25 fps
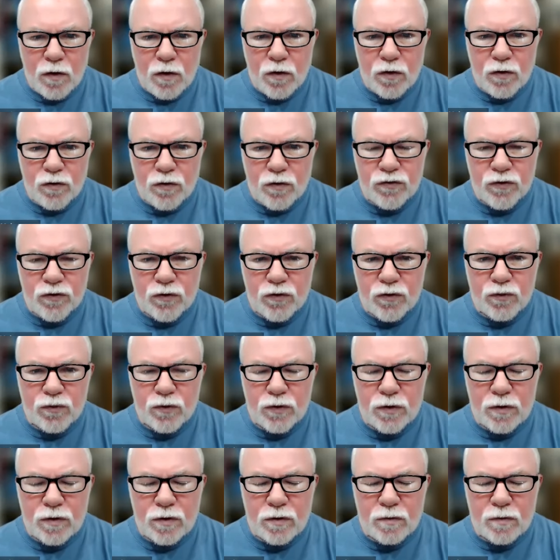
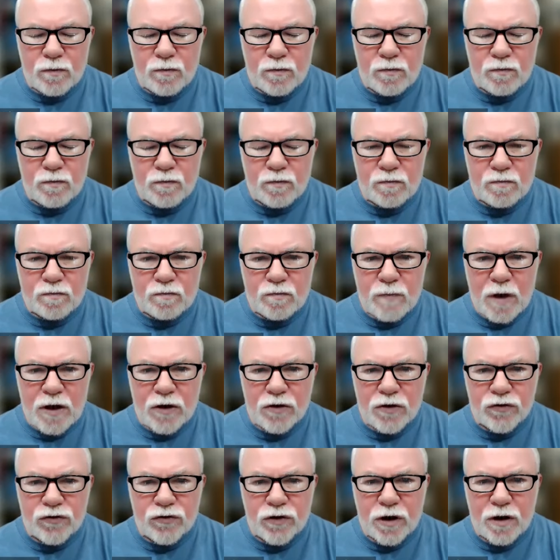Also,
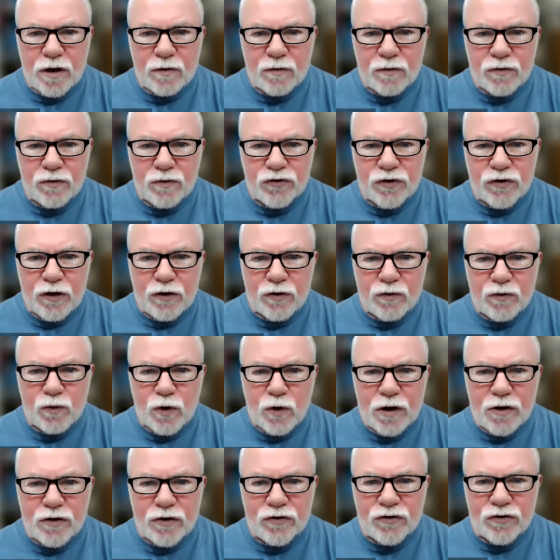managed to get Sharon
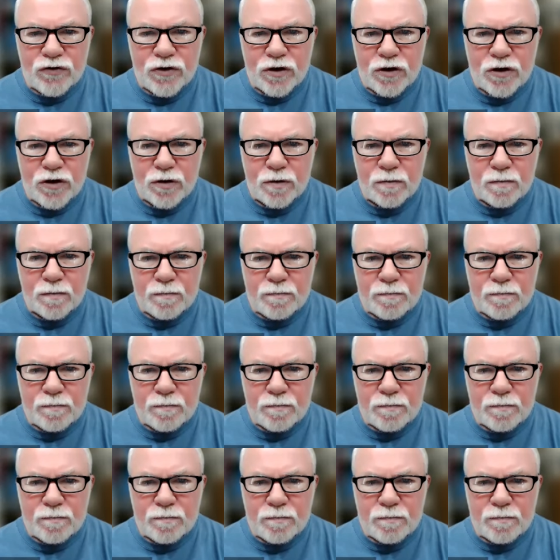Weinstein,